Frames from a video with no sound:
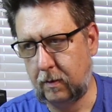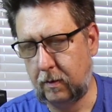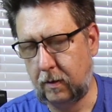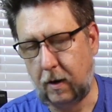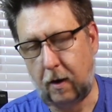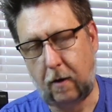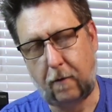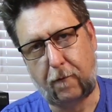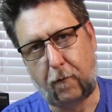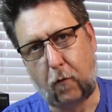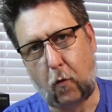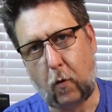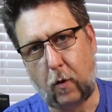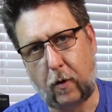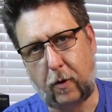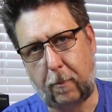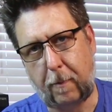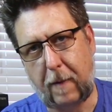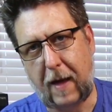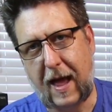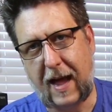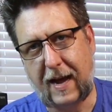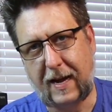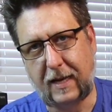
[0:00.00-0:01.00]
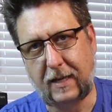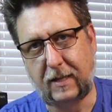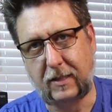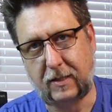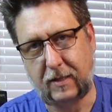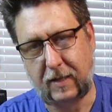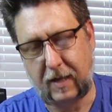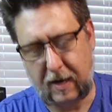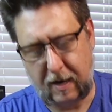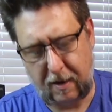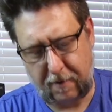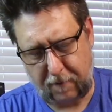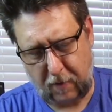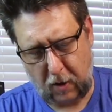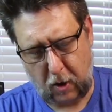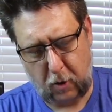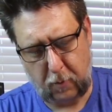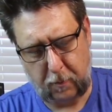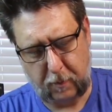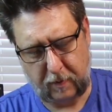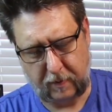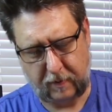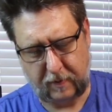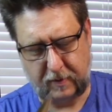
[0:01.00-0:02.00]
no, fourth package that I've
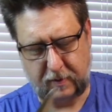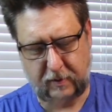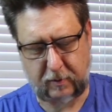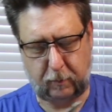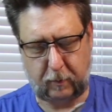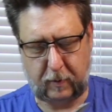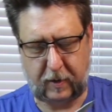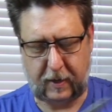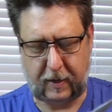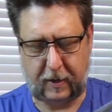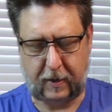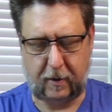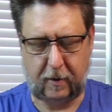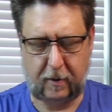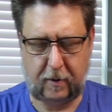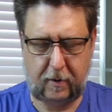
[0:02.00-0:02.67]
opened this week.